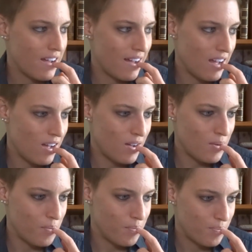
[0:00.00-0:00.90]

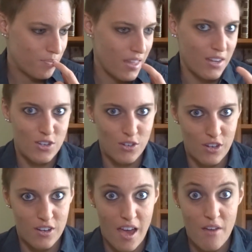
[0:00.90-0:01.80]
they should
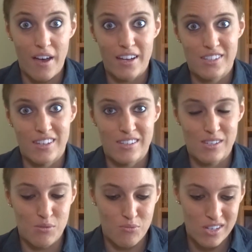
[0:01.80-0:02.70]
have access to
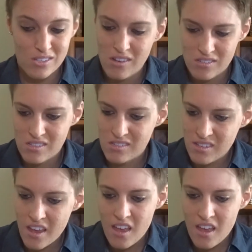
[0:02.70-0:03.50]
some resources.